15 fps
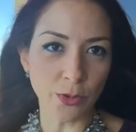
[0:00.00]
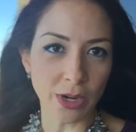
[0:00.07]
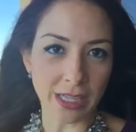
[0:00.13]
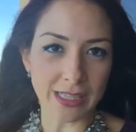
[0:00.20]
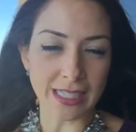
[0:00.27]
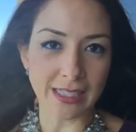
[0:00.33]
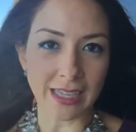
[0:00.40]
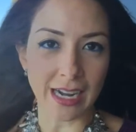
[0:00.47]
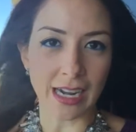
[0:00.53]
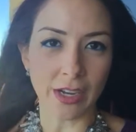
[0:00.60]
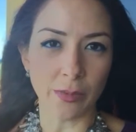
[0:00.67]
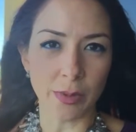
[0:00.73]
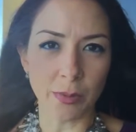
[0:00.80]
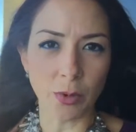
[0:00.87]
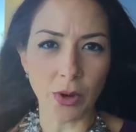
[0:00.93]
you would understand a
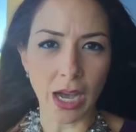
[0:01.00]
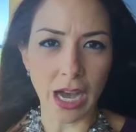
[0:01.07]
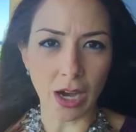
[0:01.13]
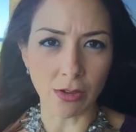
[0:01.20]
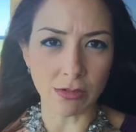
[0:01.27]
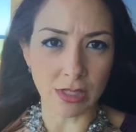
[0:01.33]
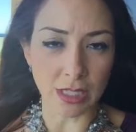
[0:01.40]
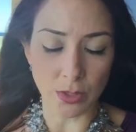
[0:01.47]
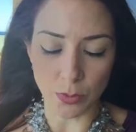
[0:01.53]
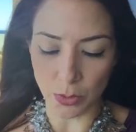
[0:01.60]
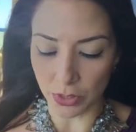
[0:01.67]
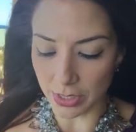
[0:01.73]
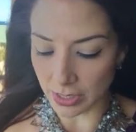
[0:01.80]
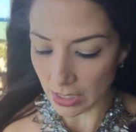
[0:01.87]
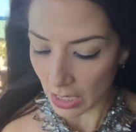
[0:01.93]
little bit more how this
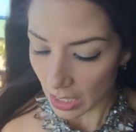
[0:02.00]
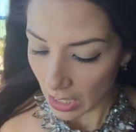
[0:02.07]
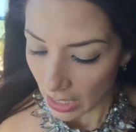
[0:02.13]
works.